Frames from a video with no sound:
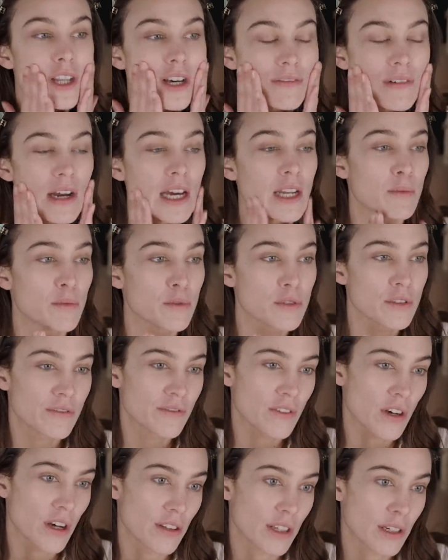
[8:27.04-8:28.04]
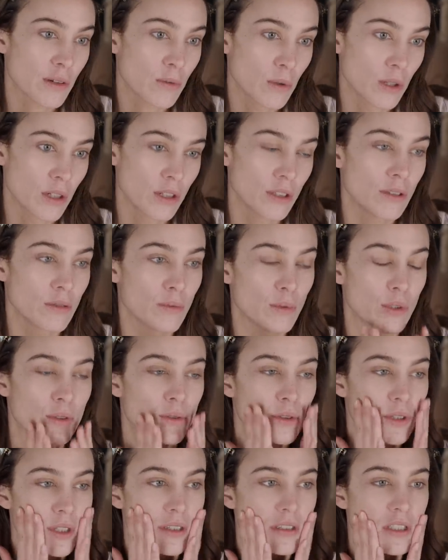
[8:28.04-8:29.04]
love Animals of Farthing Wood, which
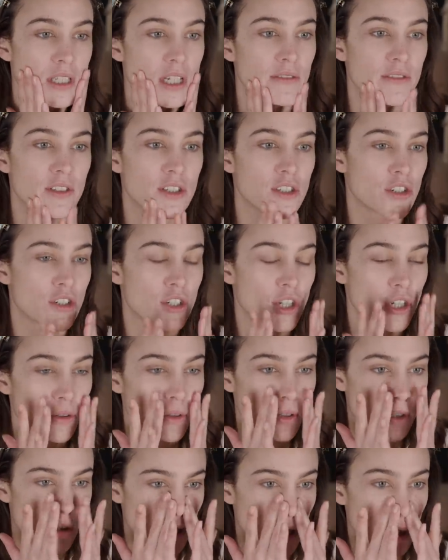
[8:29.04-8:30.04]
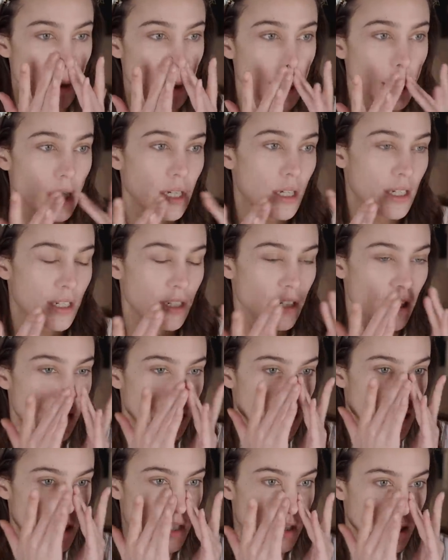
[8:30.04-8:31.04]
was a television show on in the early
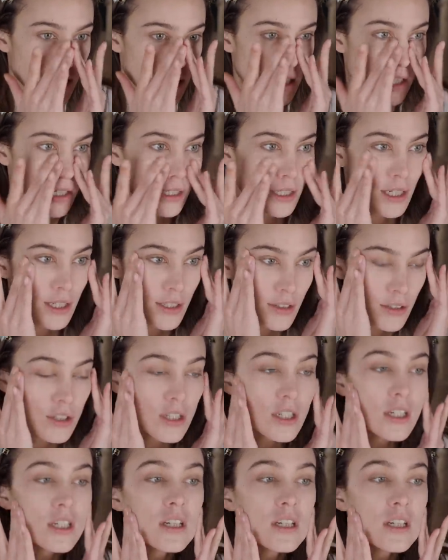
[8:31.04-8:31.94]
90s in England.